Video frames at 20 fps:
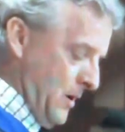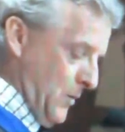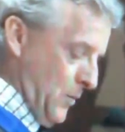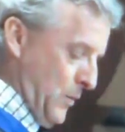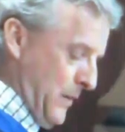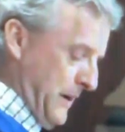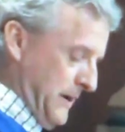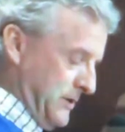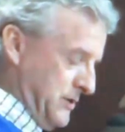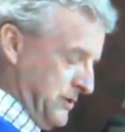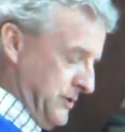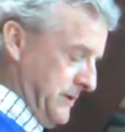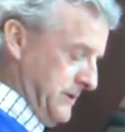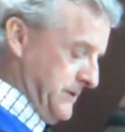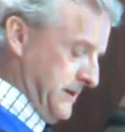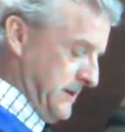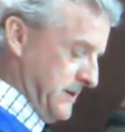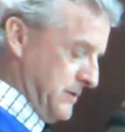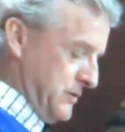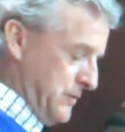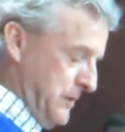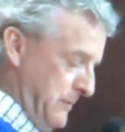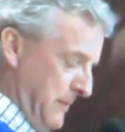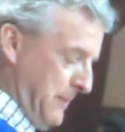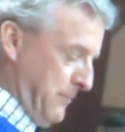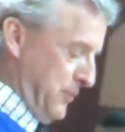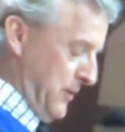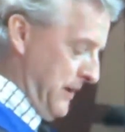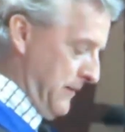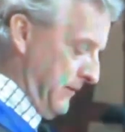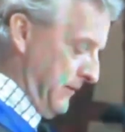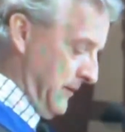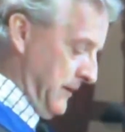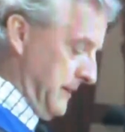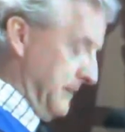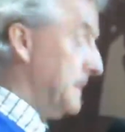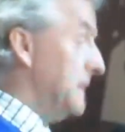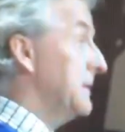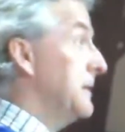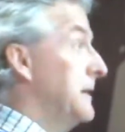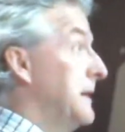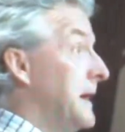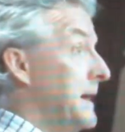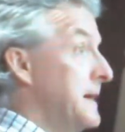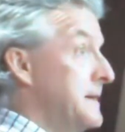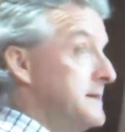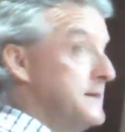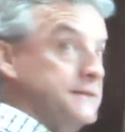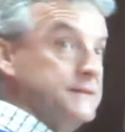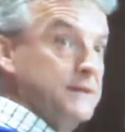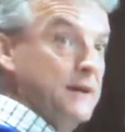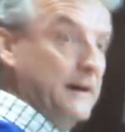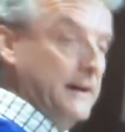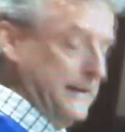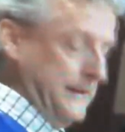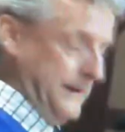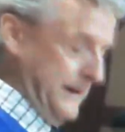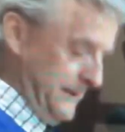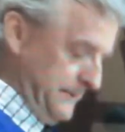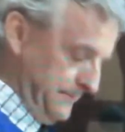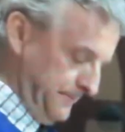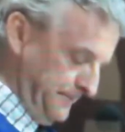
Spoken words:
which is extremely prevalent in today's society.